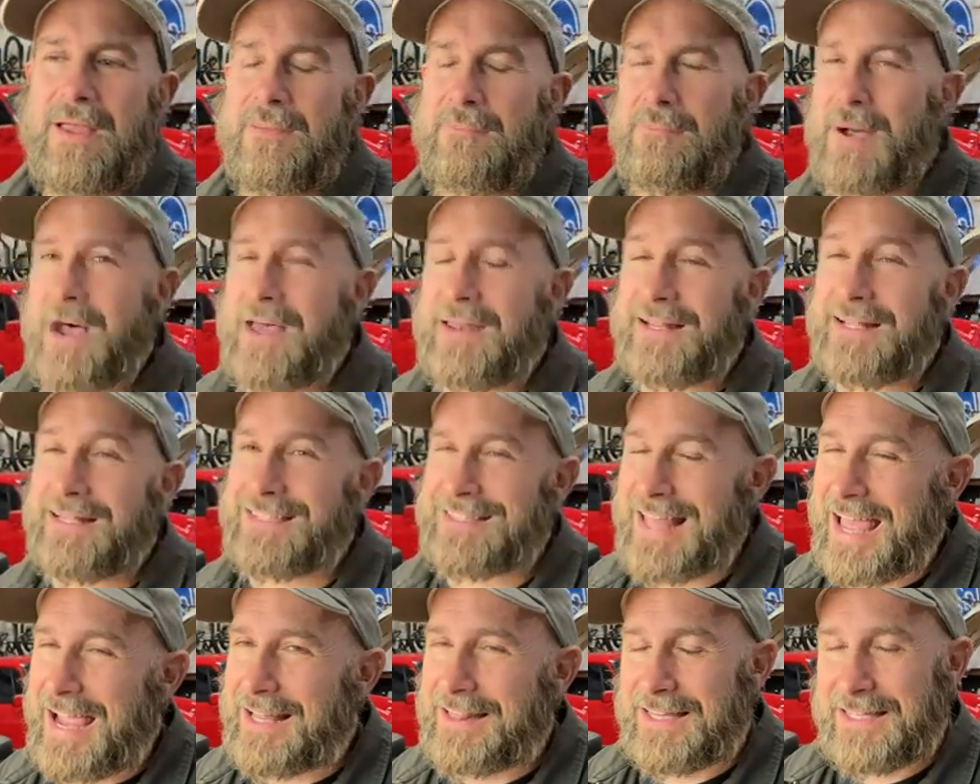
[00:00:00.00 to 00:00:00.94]
But it's
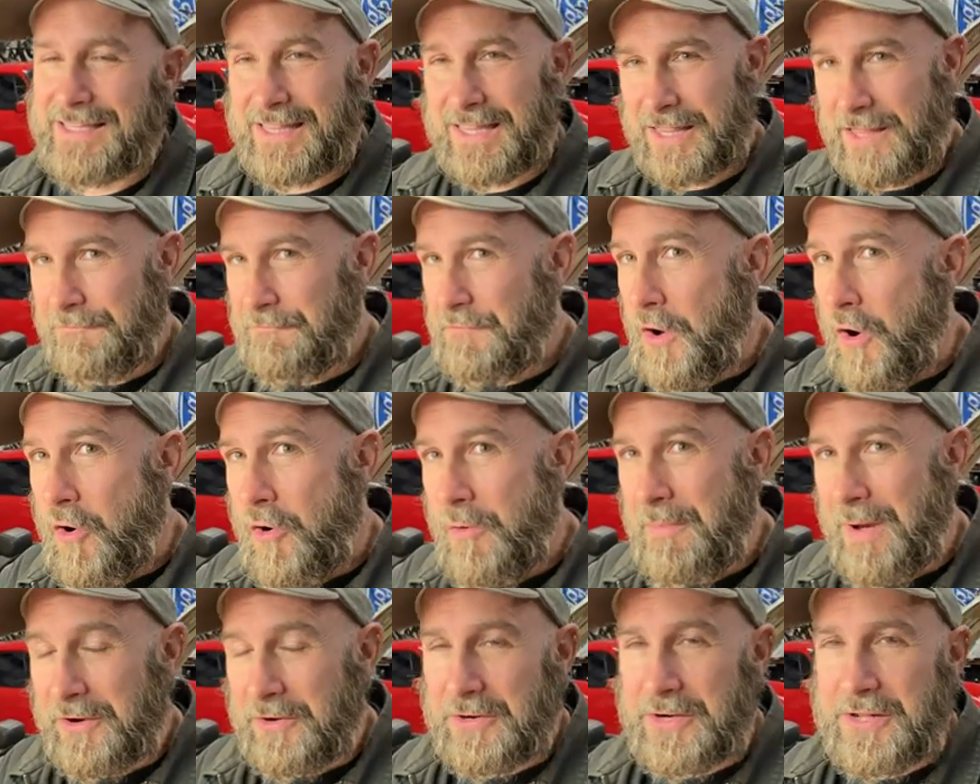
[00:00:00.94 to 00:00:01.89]
likely that the foam
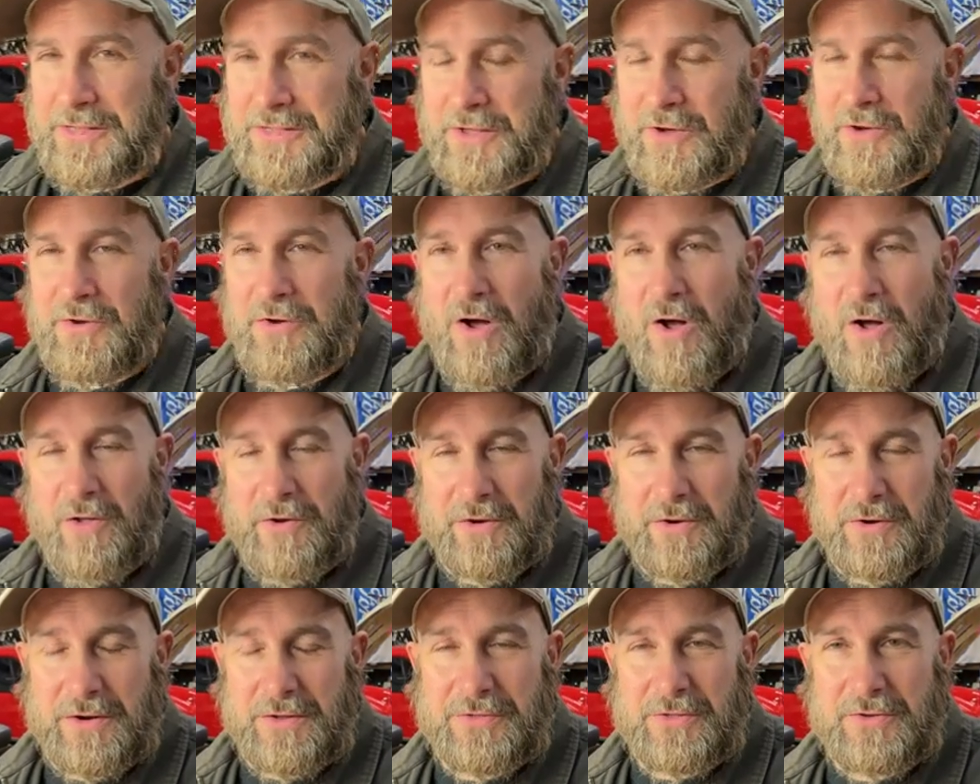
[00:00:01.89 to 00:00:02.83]
underneath
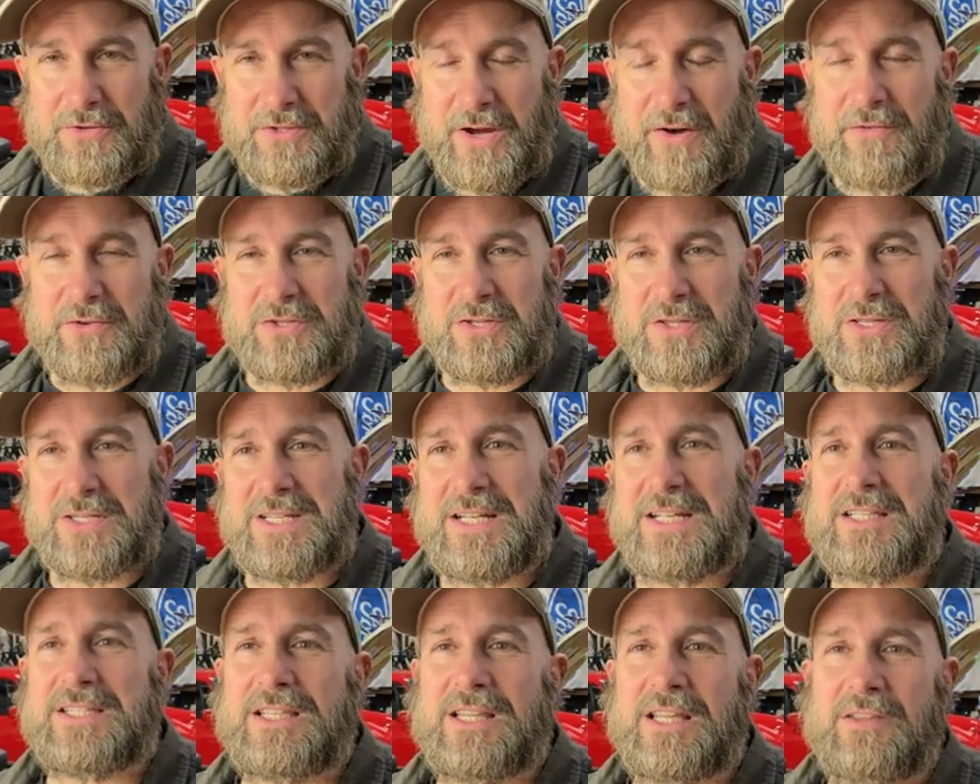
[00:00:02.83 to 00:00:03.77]
those covers on the
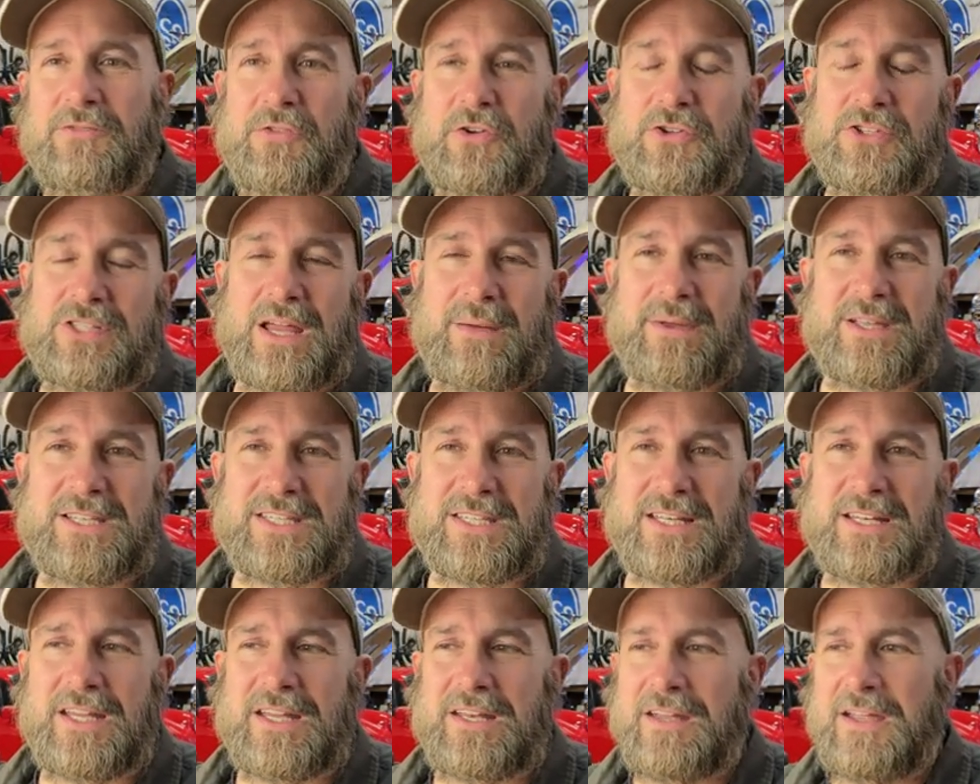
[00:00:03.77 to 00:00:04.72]
seats, the first time I sit
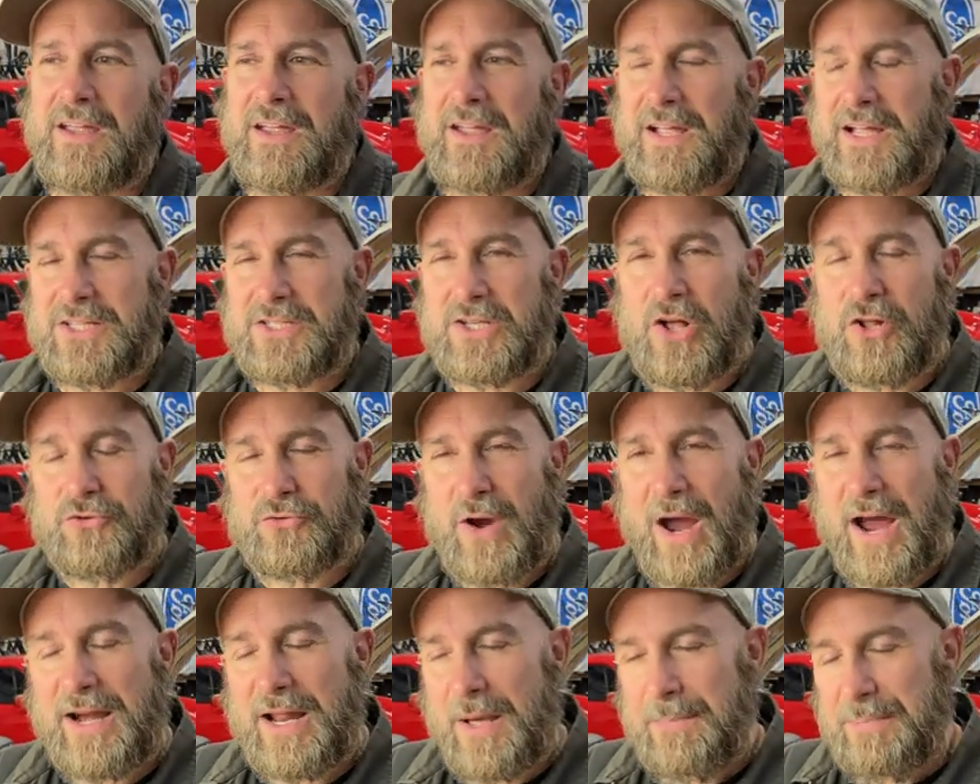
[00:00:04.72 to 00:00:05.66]
in it, it's all
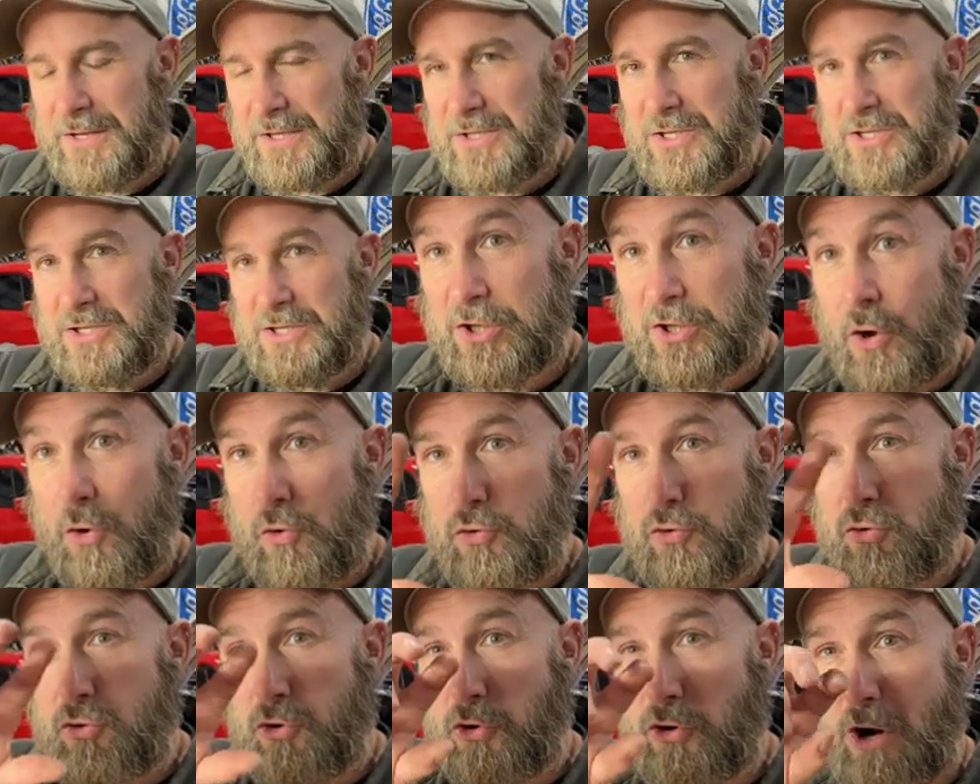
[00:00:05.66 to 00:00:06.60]
dried up and it's just go
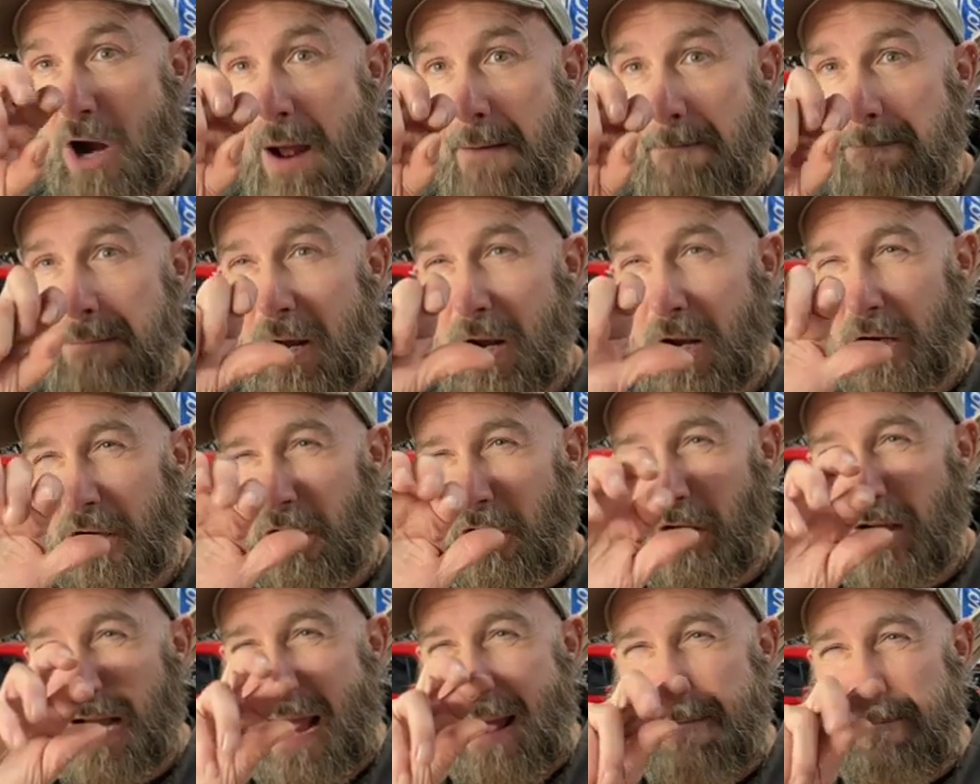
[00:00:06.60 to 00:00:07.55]
crumble,
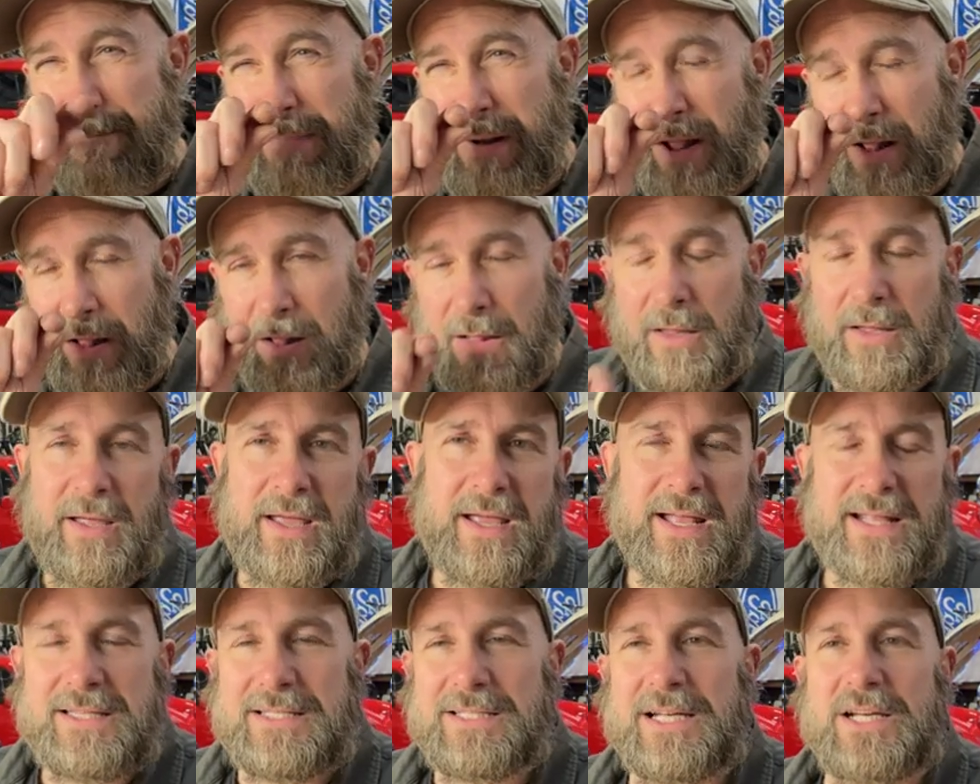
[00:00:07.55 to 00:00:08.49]
crumble.
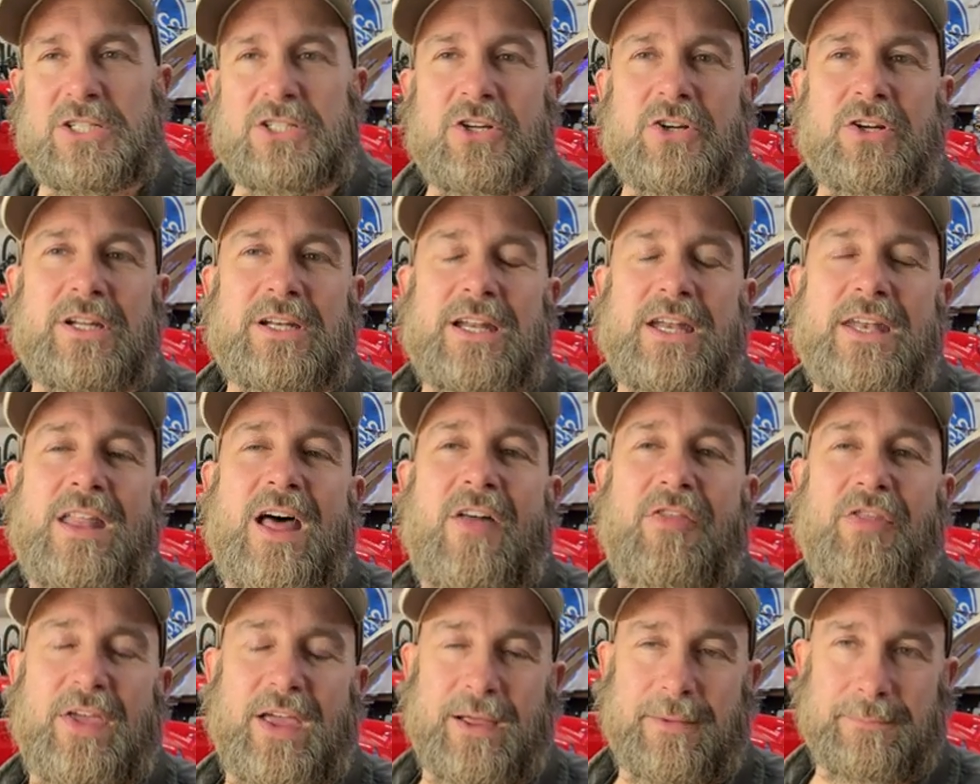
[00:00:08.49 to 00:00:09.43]
It's going to turn into
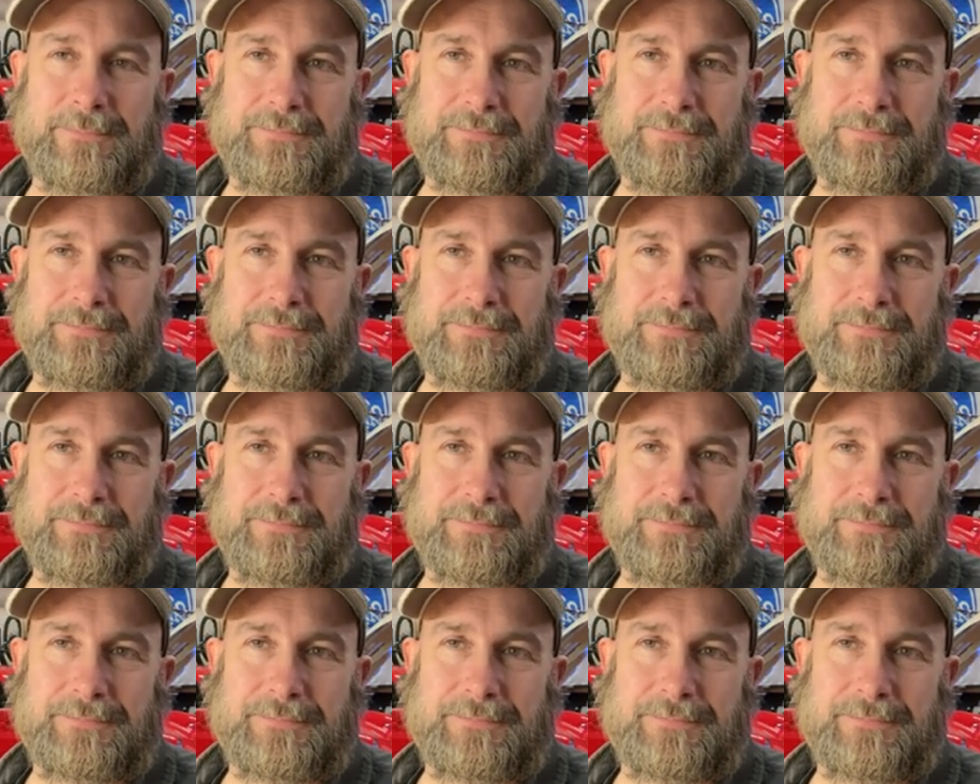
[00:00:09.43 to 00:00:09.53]
nothing.